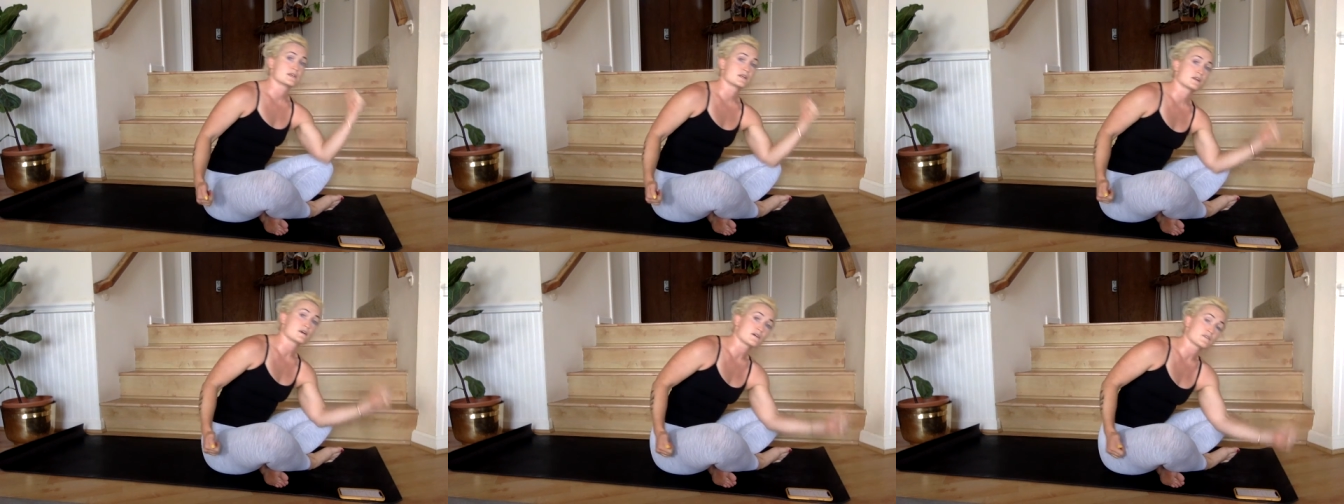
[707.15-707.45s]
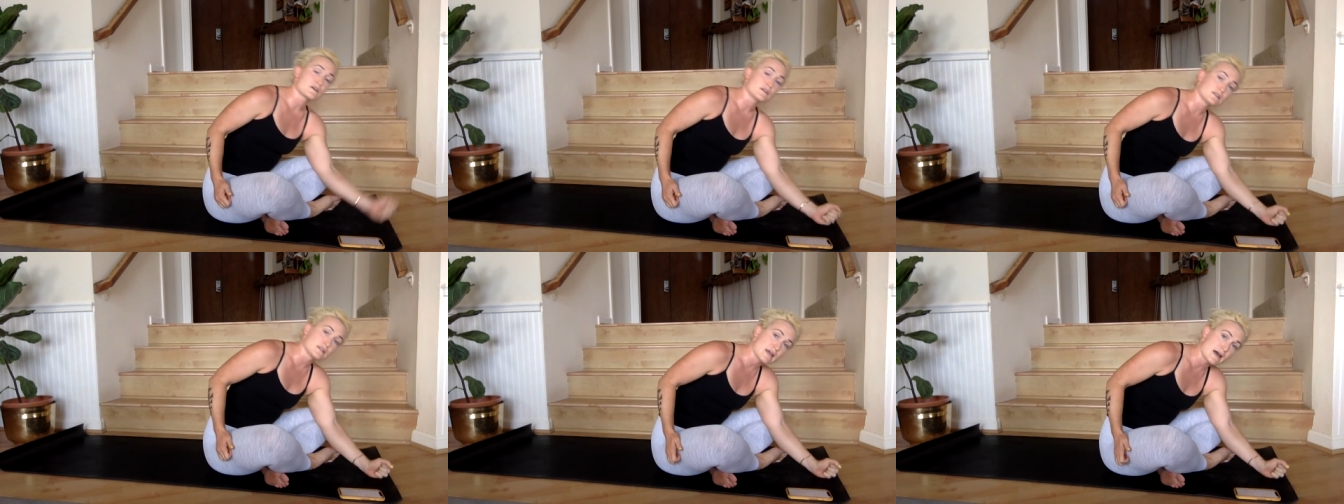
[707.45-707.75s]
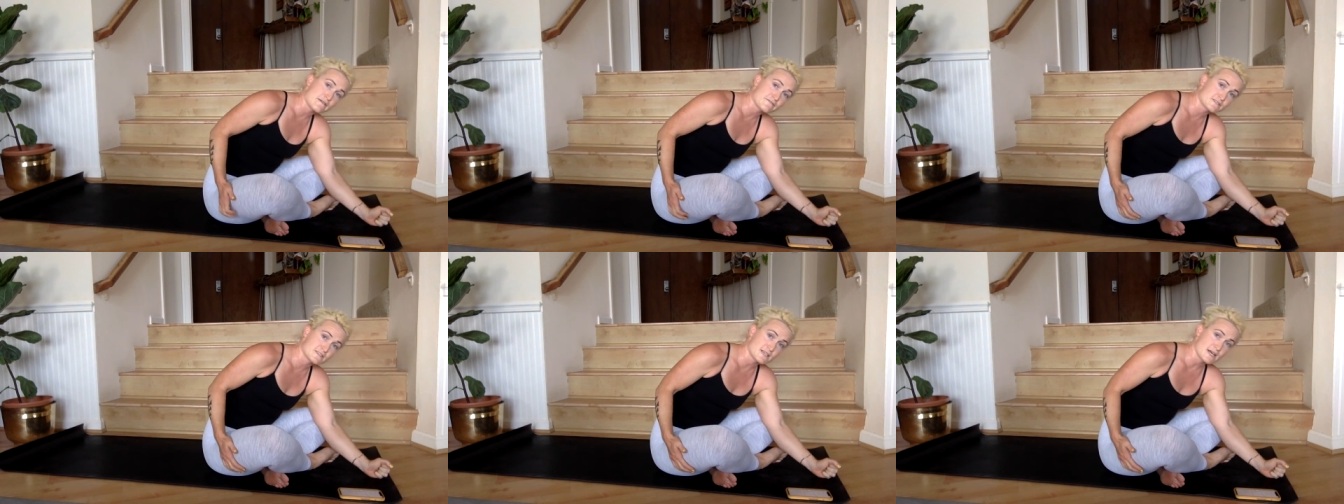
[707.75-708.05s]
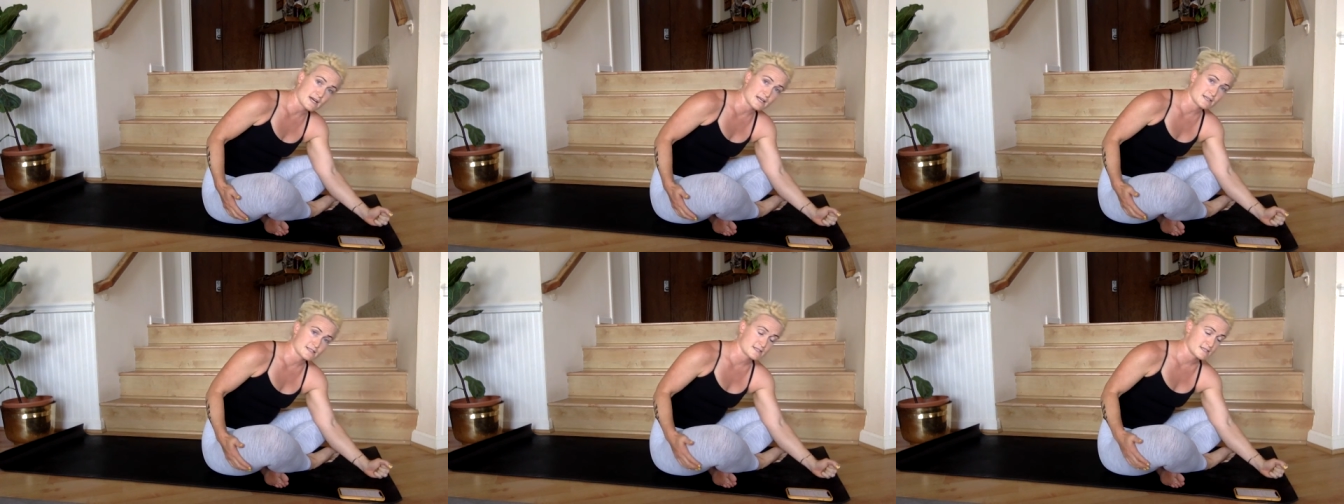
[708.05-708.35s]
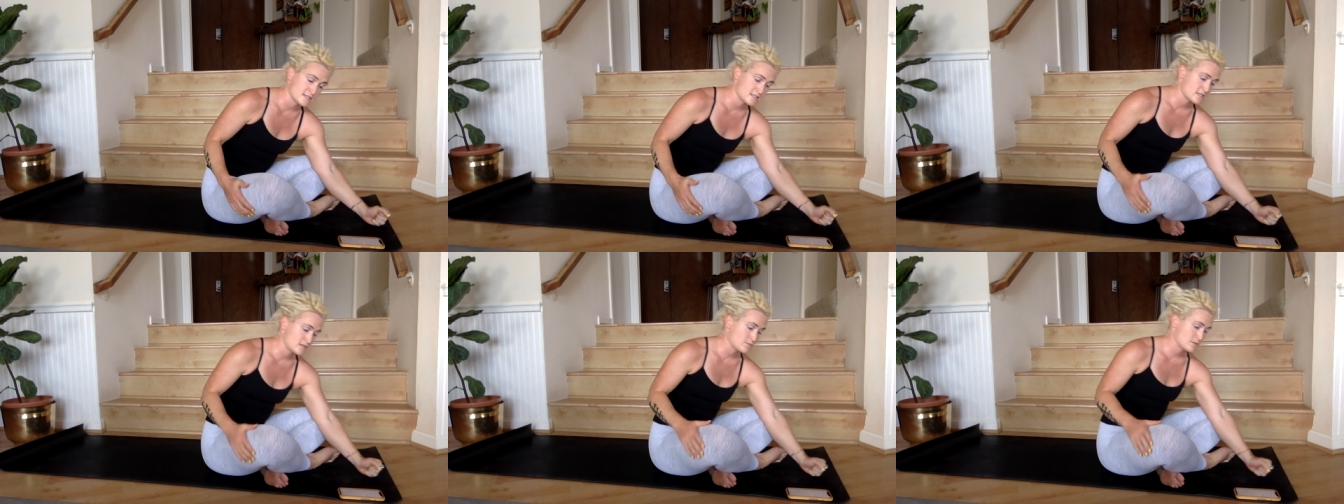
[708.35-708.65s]
1 minute on the left
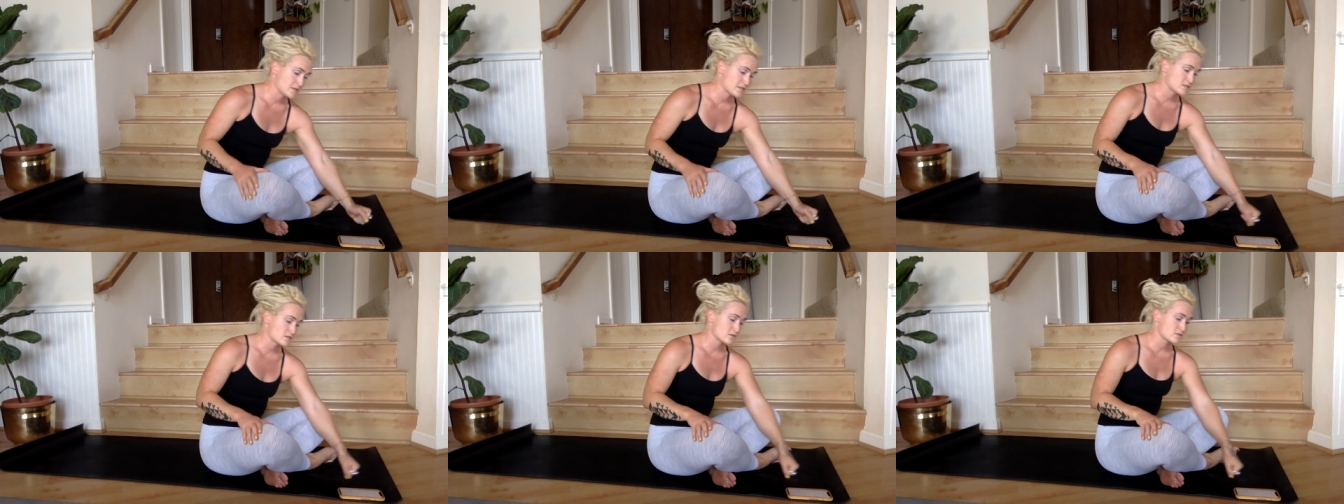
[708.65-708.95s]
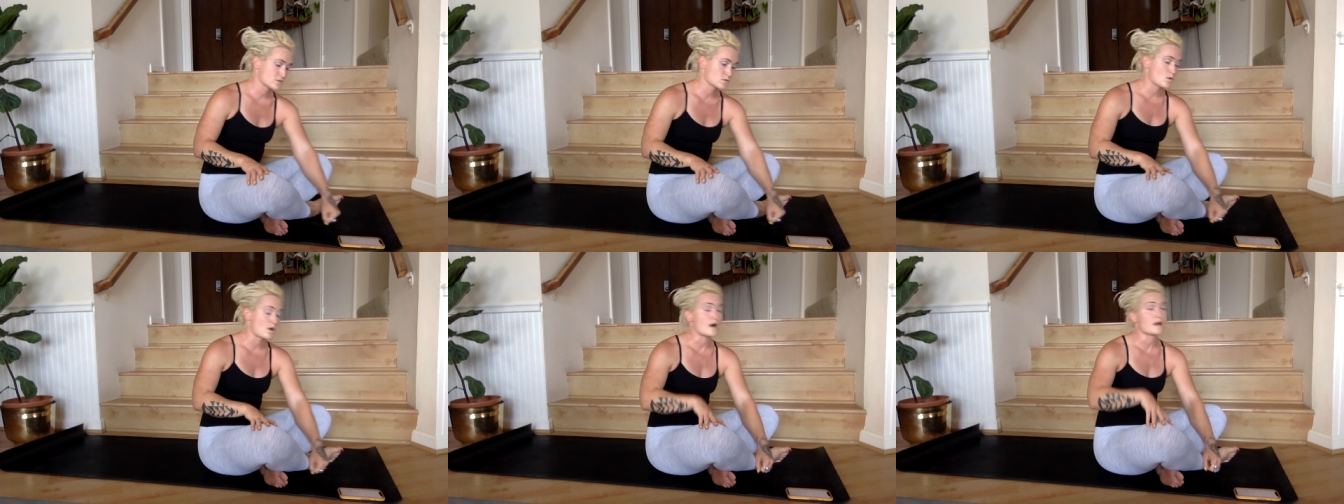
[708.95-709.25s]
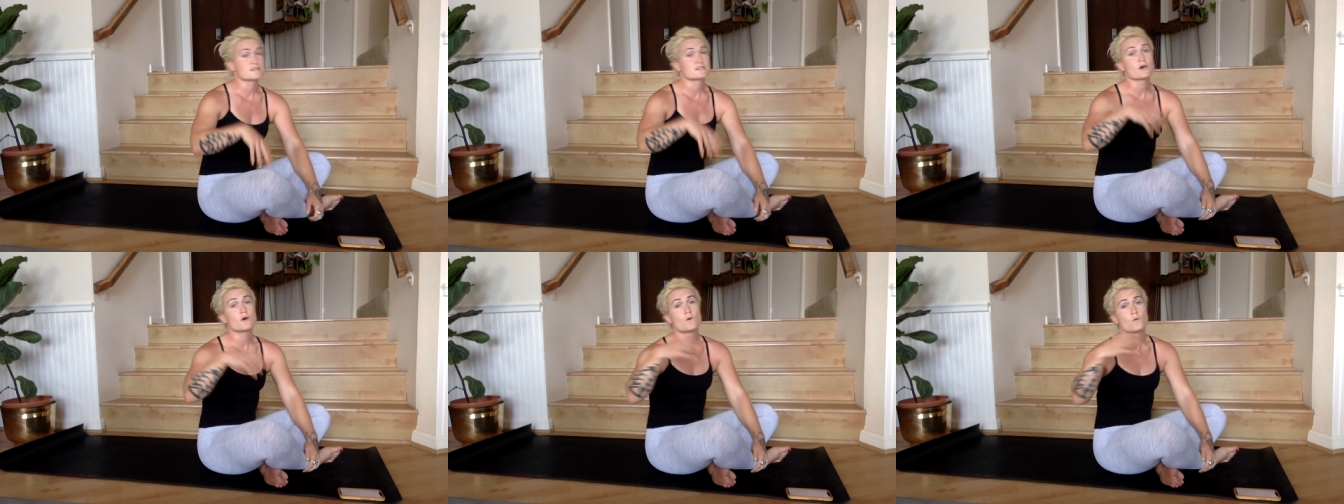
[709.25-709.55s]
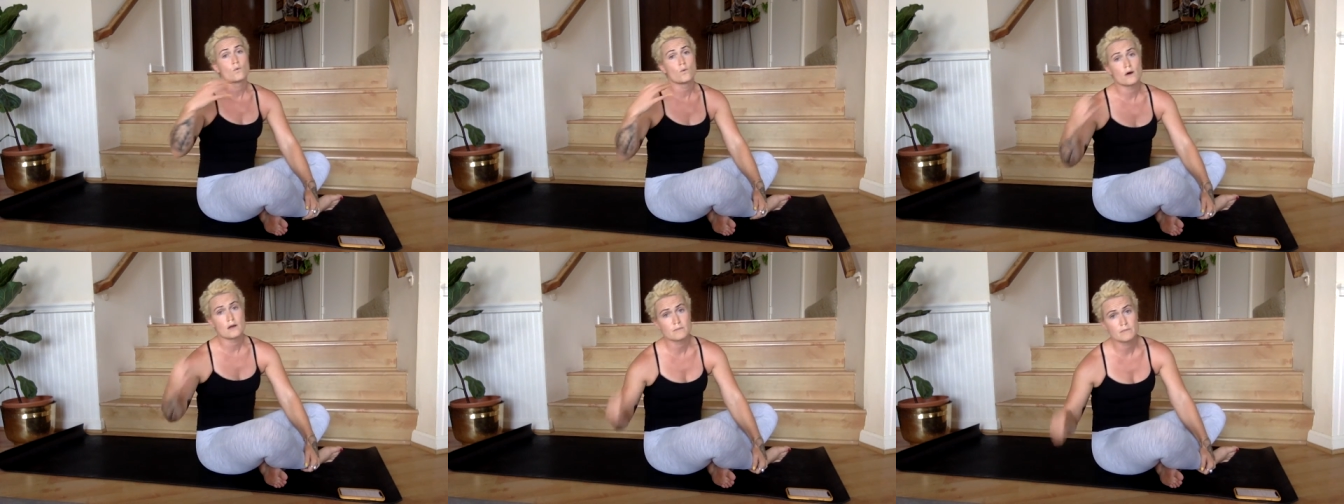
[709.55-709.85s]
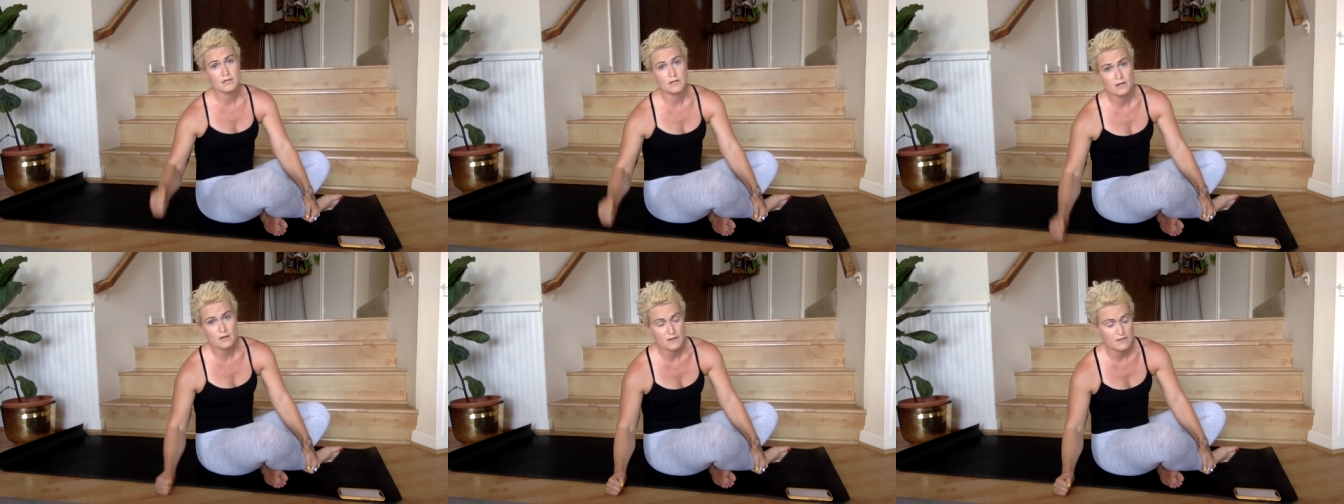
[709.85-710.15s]
side assisted pistol squats,
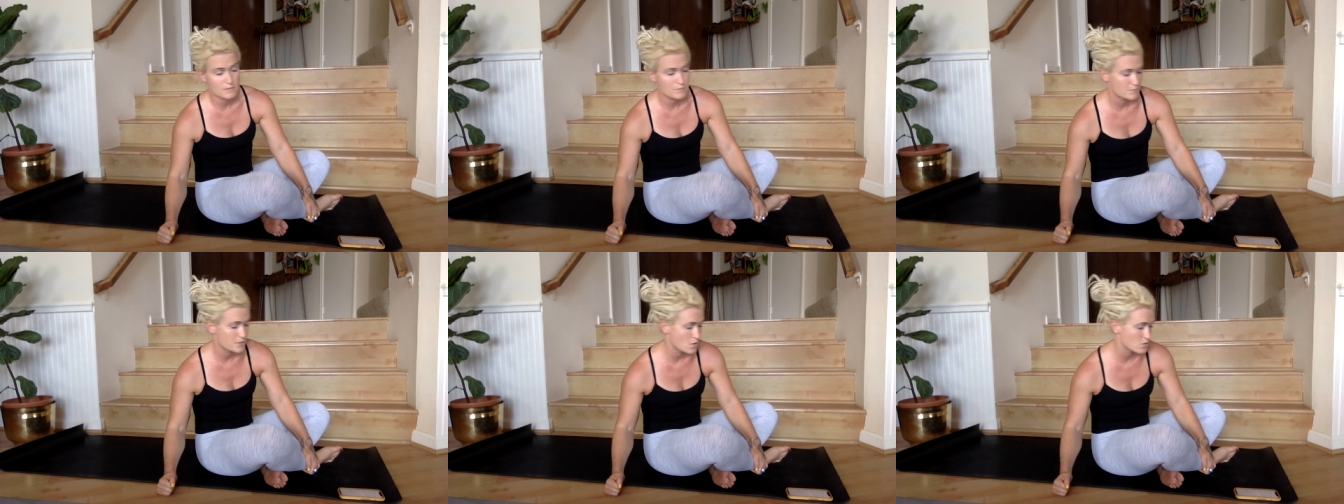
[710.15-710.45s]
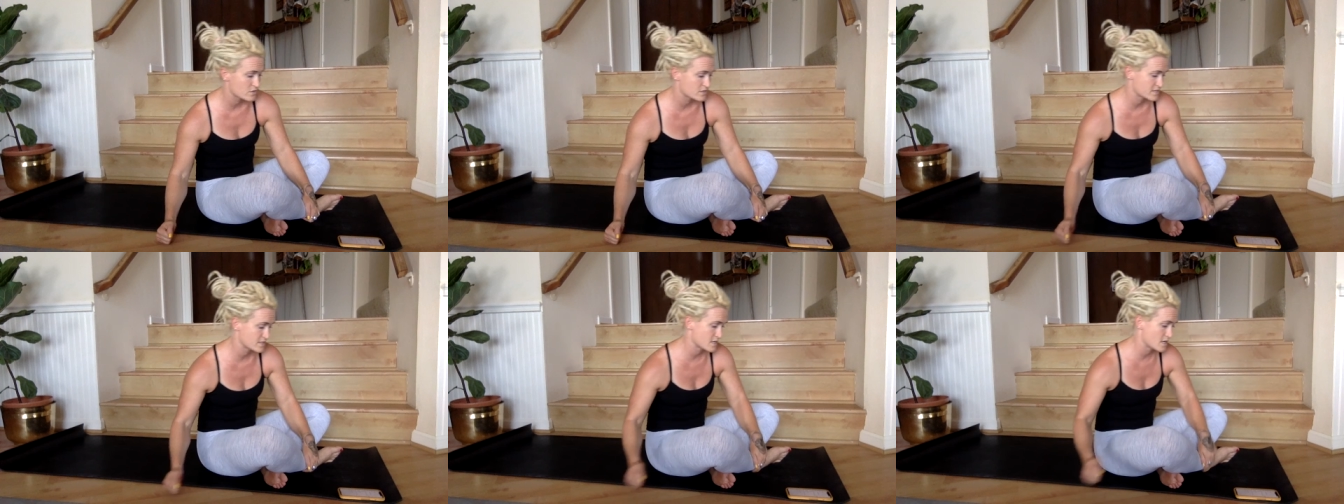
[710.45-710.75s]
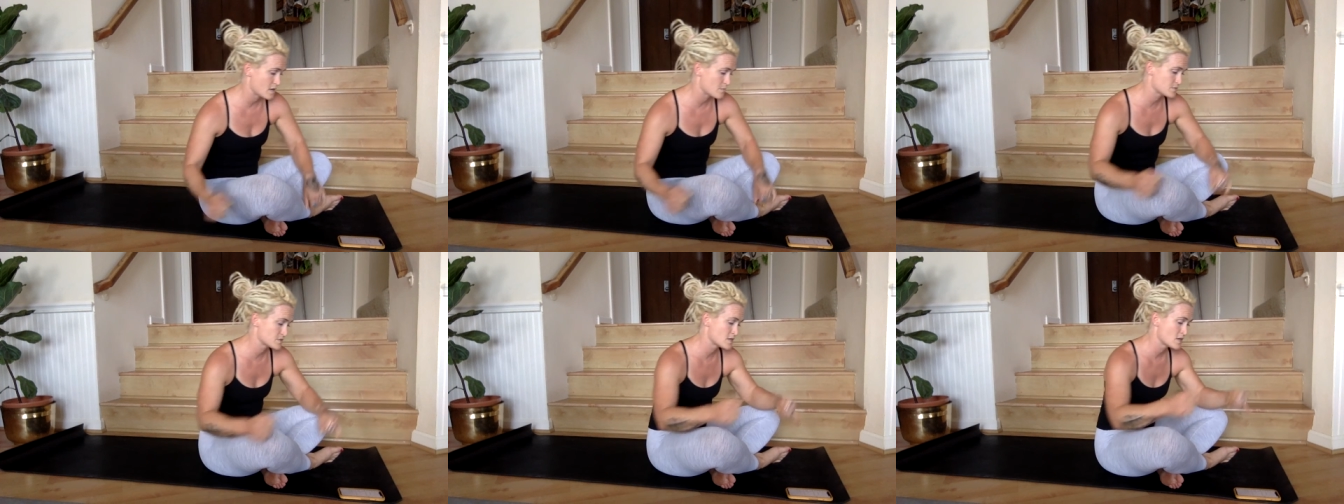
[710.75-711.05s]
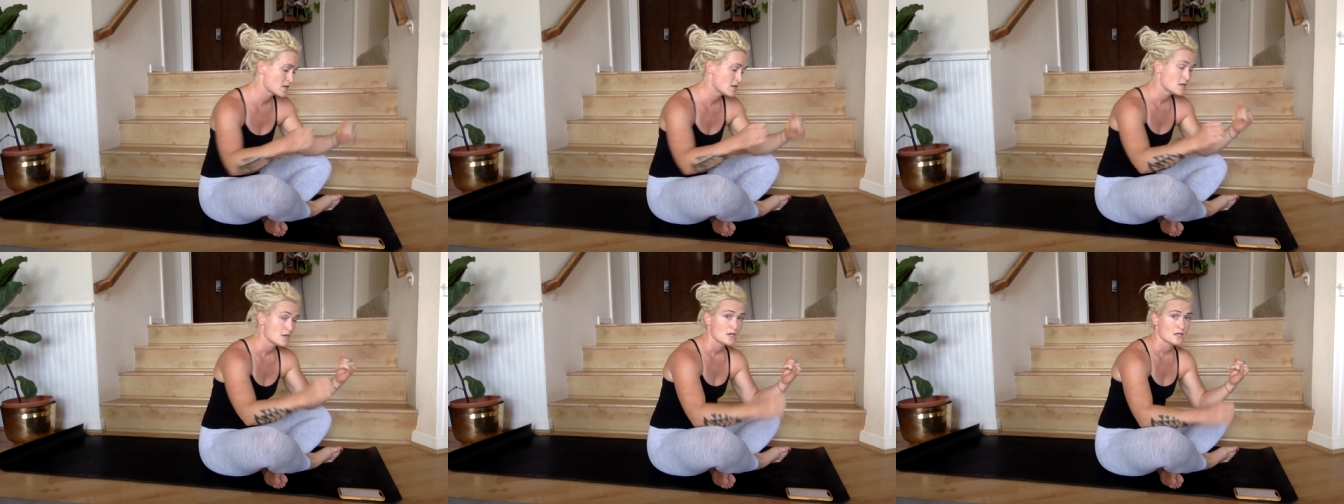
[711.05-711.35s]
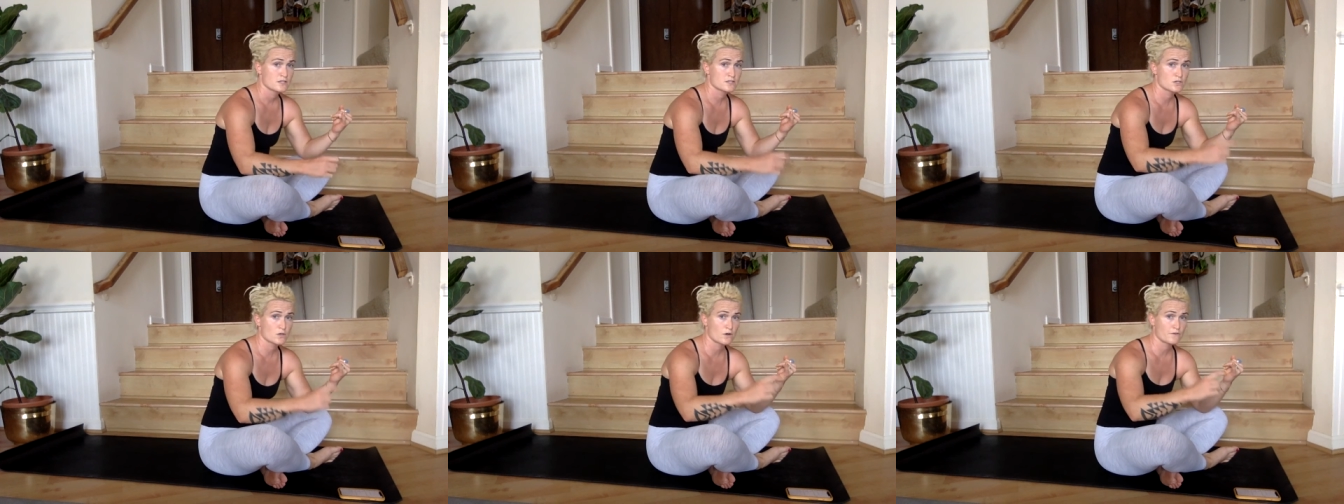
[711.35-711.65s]
1 minute on the boat sit-ups.